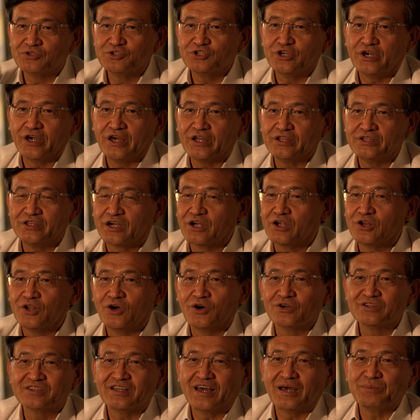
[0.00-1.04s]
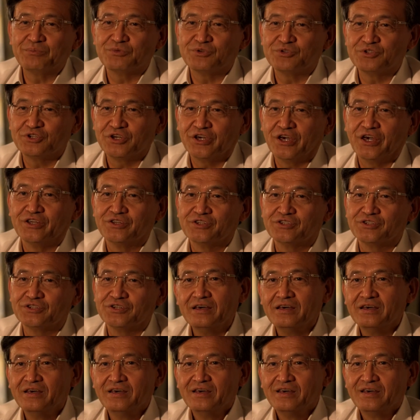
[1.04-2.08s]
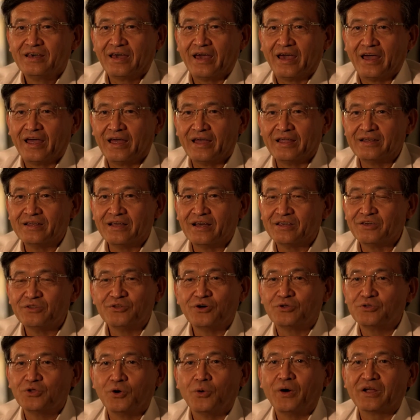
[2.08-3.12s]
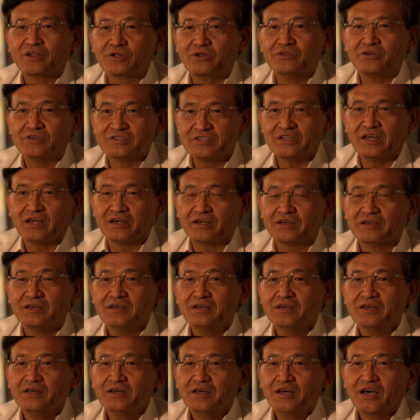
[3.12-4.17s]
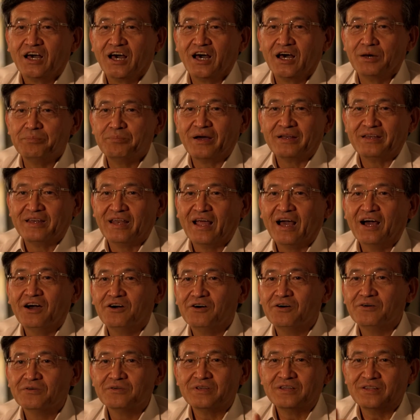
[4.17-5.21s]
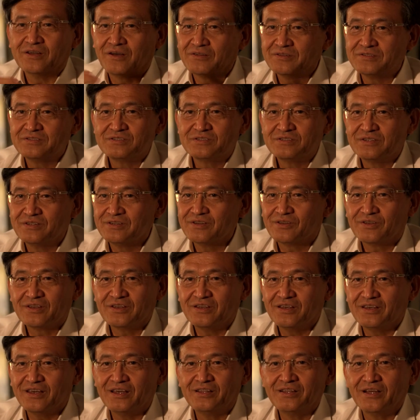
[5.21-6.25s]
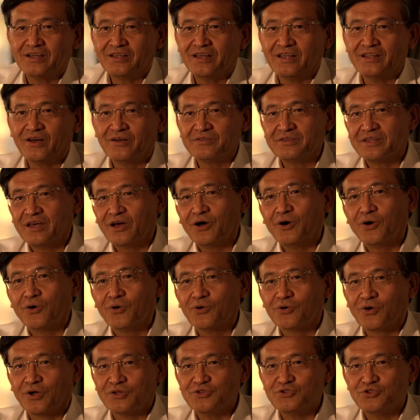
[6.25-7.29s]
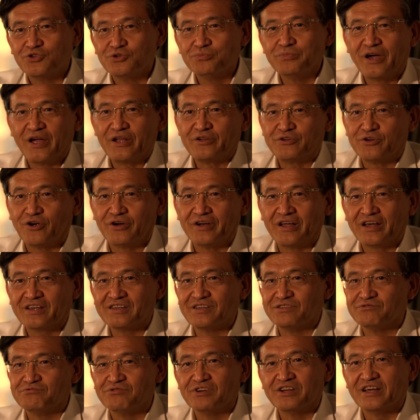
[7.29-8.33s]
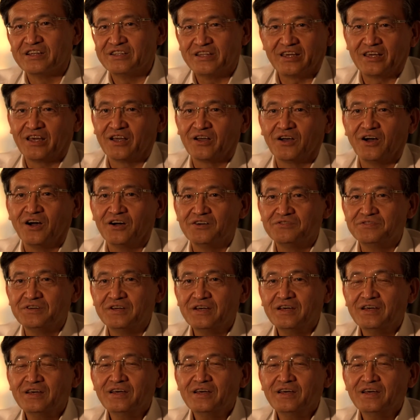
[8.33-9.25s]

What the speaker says: change, take a long time to change, and you don't know what's going to stick. But now, the whole consumer electronics is really taking off.